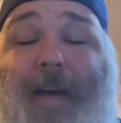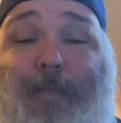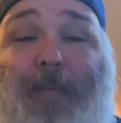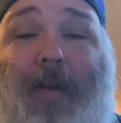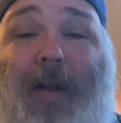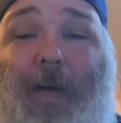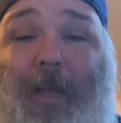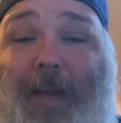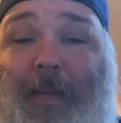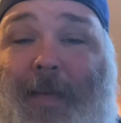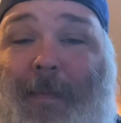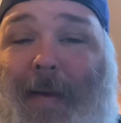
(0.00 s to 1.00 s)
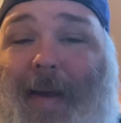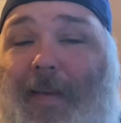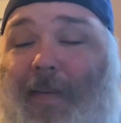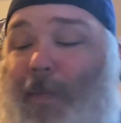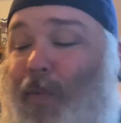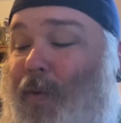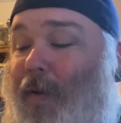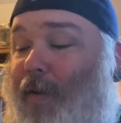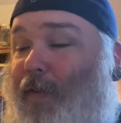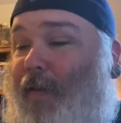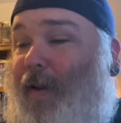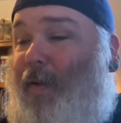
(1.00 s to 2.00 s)
put all these in bags and
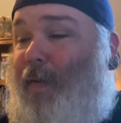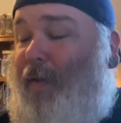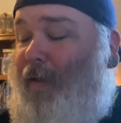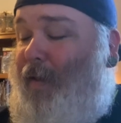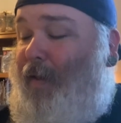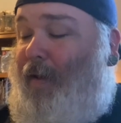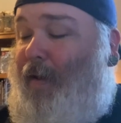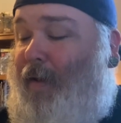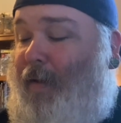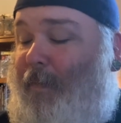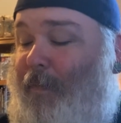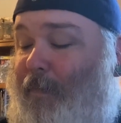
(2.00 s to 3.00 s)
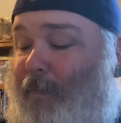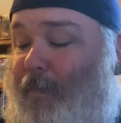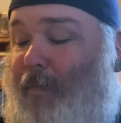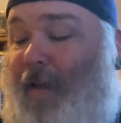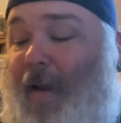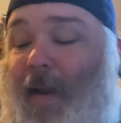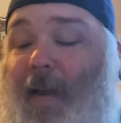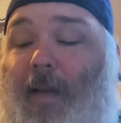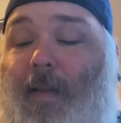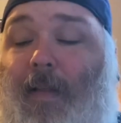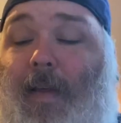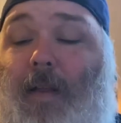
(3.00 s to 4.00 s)
boards, so they
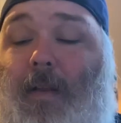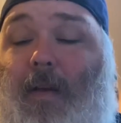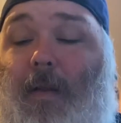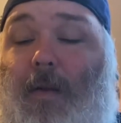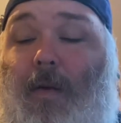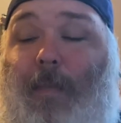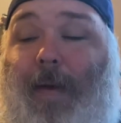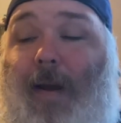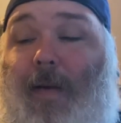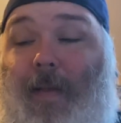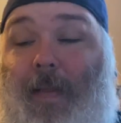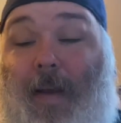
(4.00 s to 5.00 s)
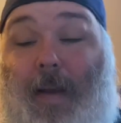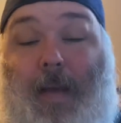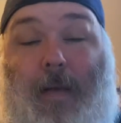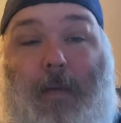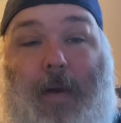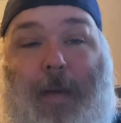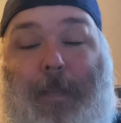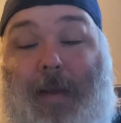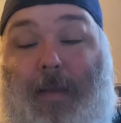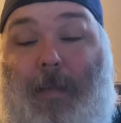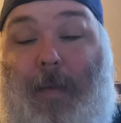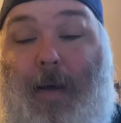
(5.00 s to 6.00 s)
look a little better than they did when I
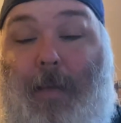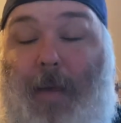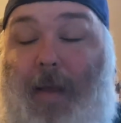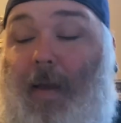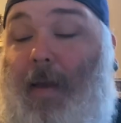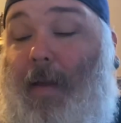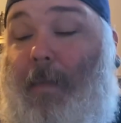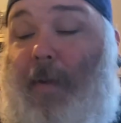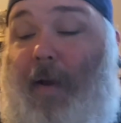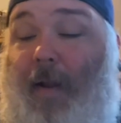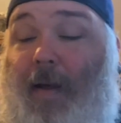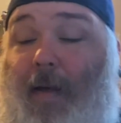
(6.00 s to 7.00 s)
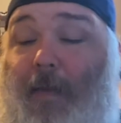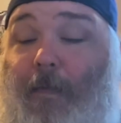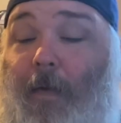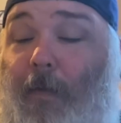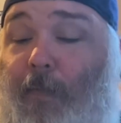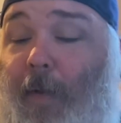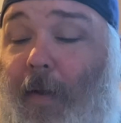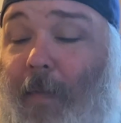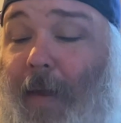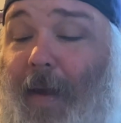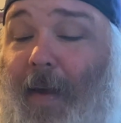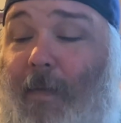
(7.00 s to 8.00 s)
picked them up. But the first book
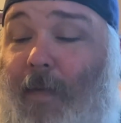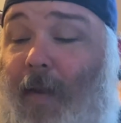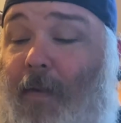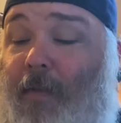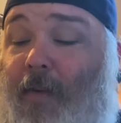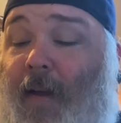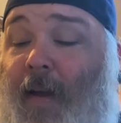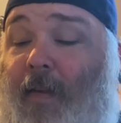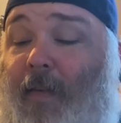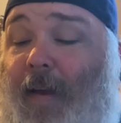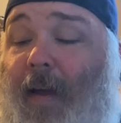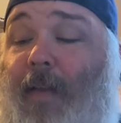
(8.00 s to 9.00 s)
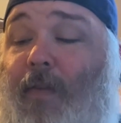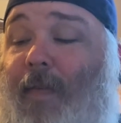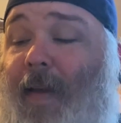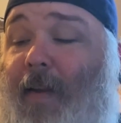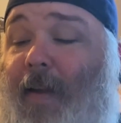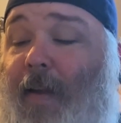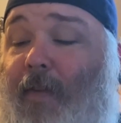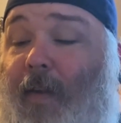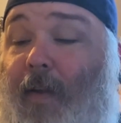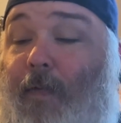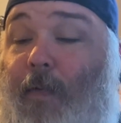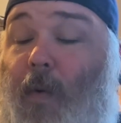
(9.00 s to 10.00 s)
we have is Giant Size
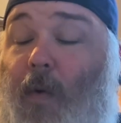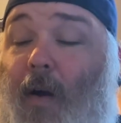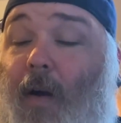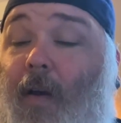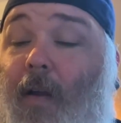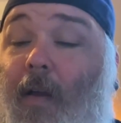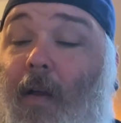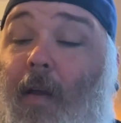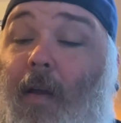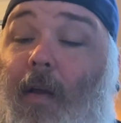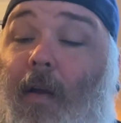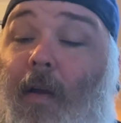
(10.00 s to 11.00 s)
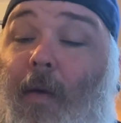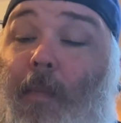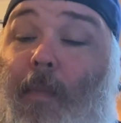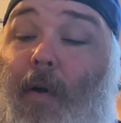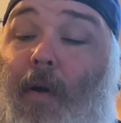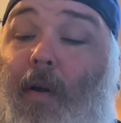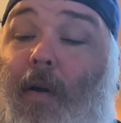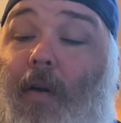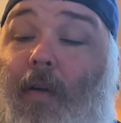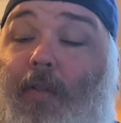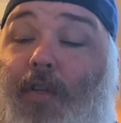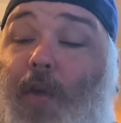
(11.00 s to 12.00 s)
Fantastic Four
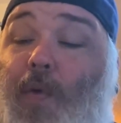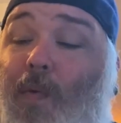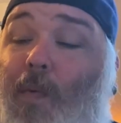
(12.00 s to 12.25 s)
number 2.